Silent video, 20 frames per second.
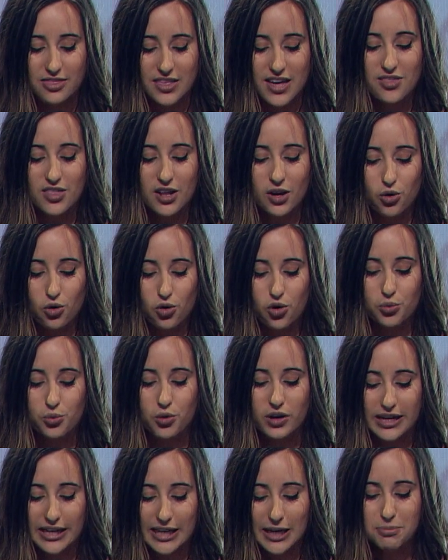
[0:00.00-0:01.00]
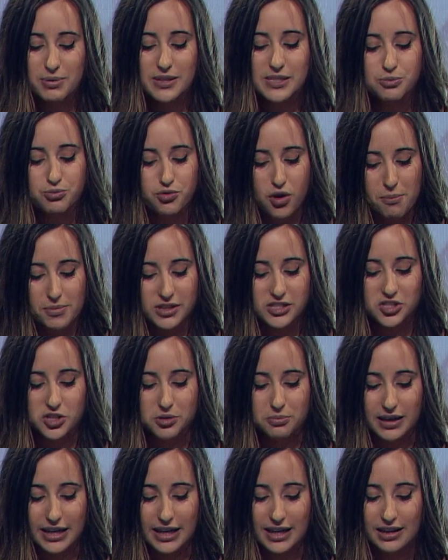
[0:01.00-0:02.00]
Then the Lord will keep his promise
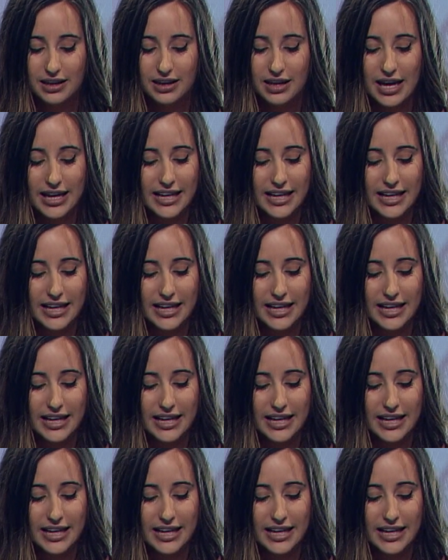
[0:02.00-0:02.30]
to me.